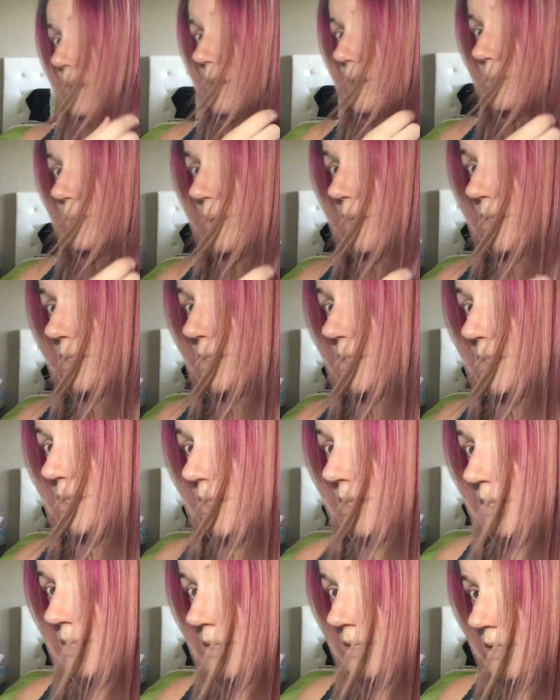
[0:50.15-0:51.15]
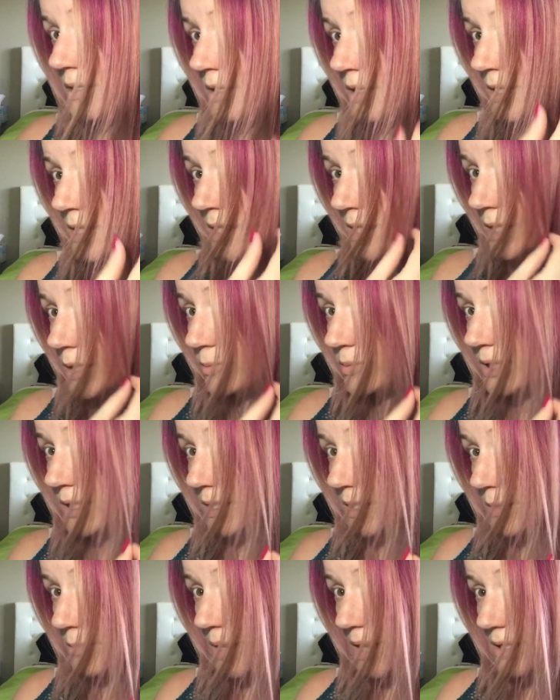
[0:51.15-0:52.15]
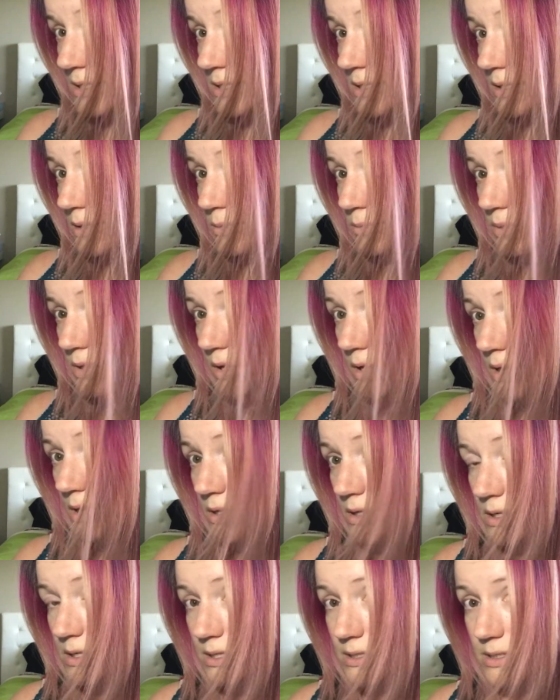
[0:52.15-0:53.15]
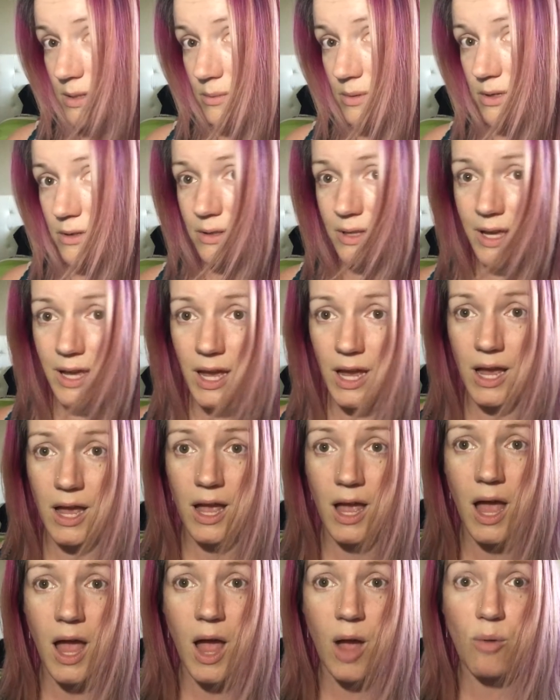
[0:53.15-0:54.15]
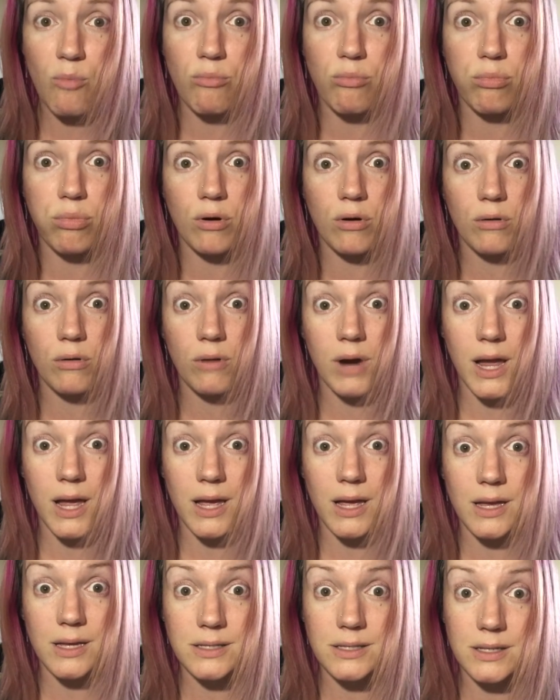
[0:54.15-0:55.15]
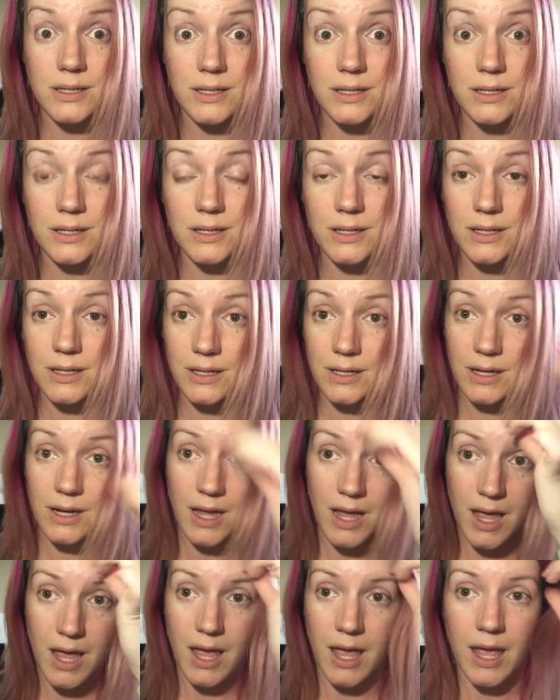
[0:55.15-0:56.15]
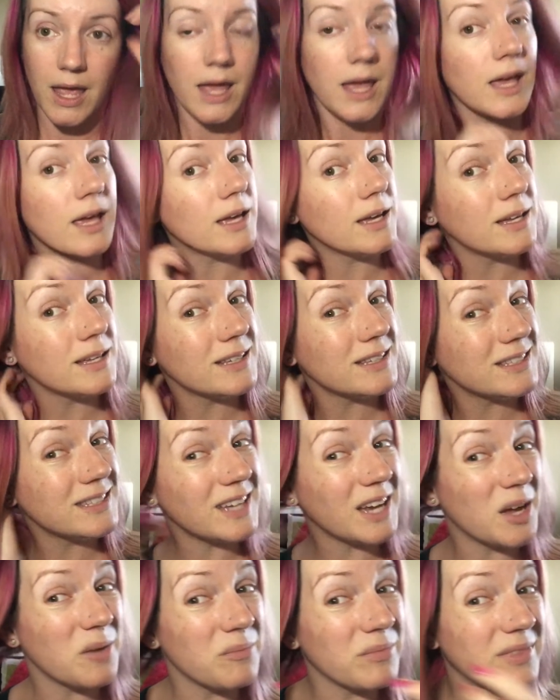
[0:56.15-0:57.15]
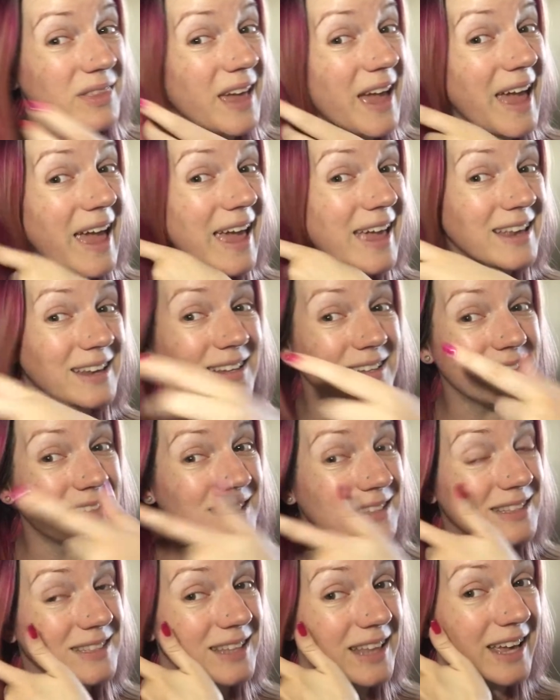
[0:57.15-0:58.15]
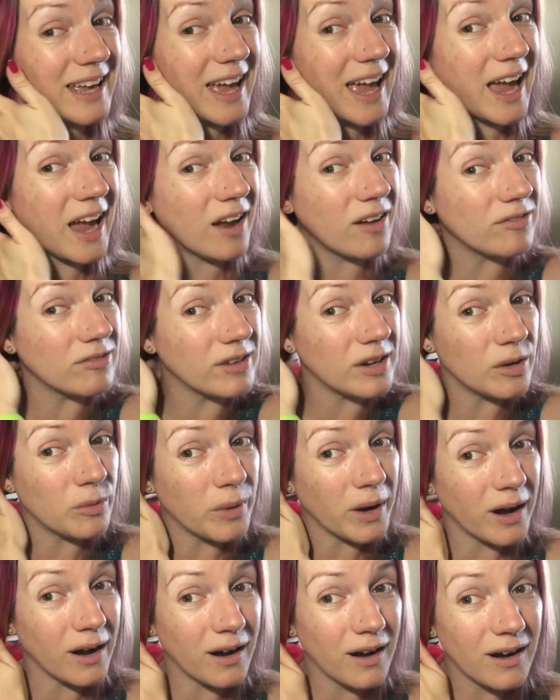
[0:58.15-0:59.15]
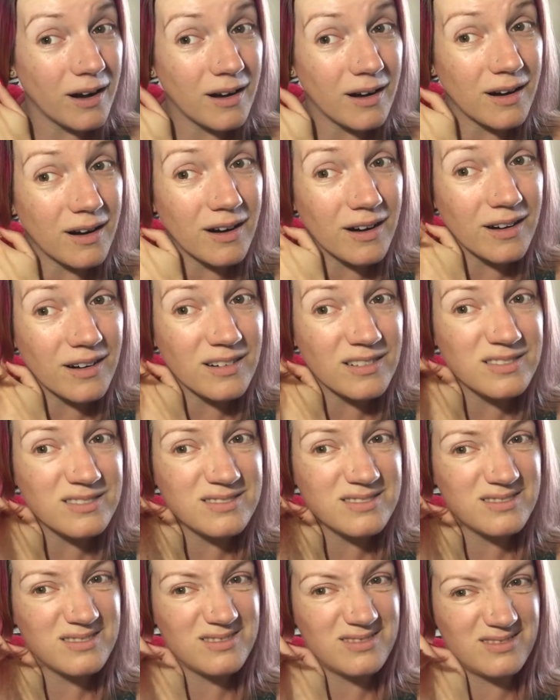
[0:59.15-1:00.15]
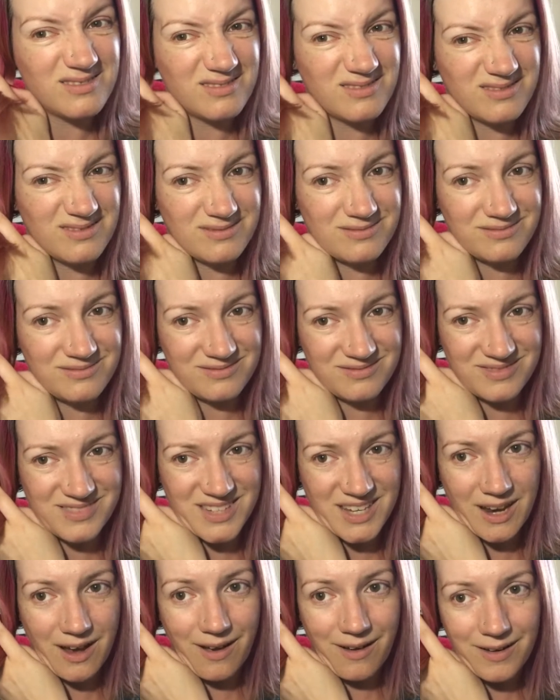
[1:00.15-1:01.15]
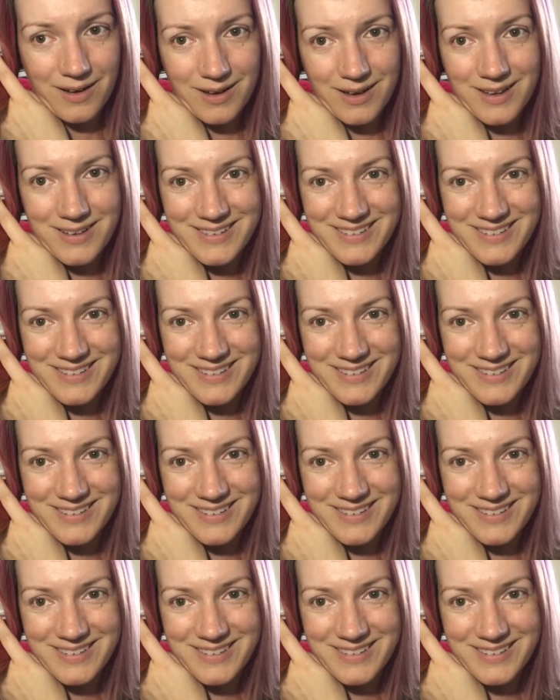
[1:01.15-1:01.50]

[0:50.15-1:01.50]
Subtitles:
almost completely back to blonde, except they're like brassy, and the ends, like everywhere, are yuck.